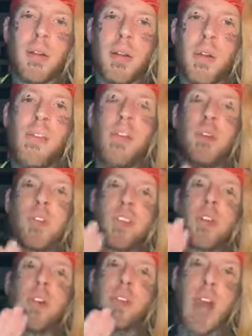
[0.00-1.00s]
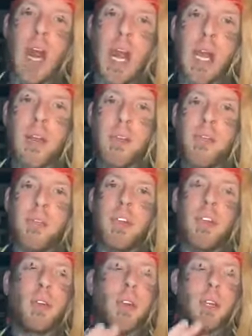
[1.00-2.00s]
If you survive,
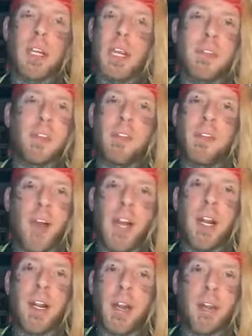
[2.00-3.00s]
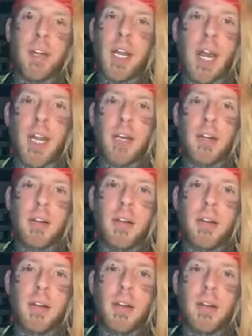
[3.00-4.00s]
you can live to fight another day.
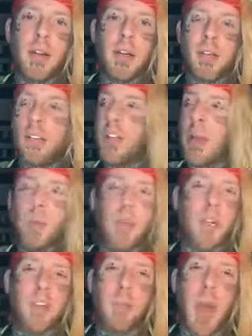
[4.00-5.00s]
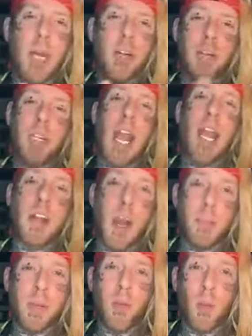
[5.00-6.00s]
And some of these battles
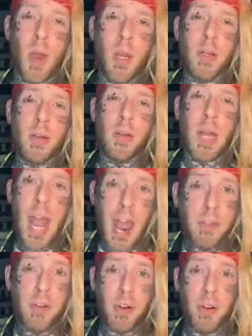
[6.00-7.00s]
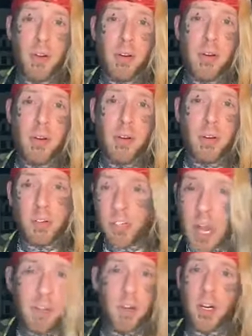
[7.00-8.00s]
cannot be won, ever. There's
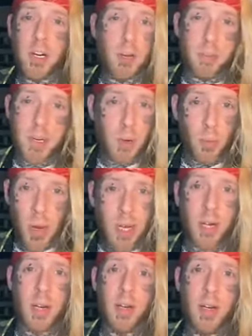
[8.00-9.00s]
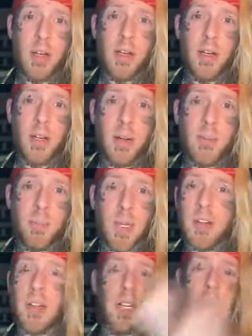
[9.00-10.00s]
never going to be a winner.
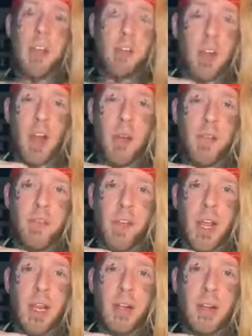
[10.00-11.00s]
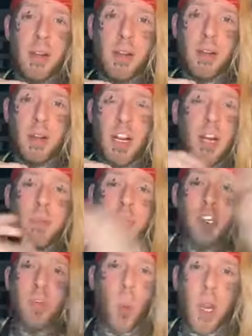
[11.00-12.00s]
It's a lifelong fight. You're going to be
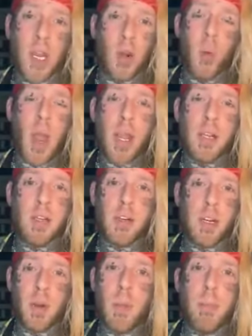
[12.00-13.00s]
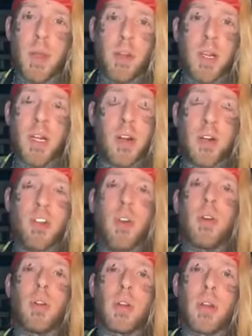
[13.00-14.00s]
swinging away until you're a million years
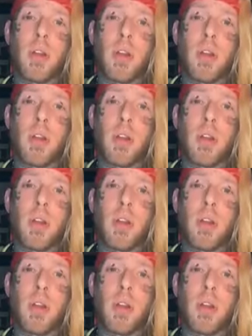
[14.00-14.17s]
old.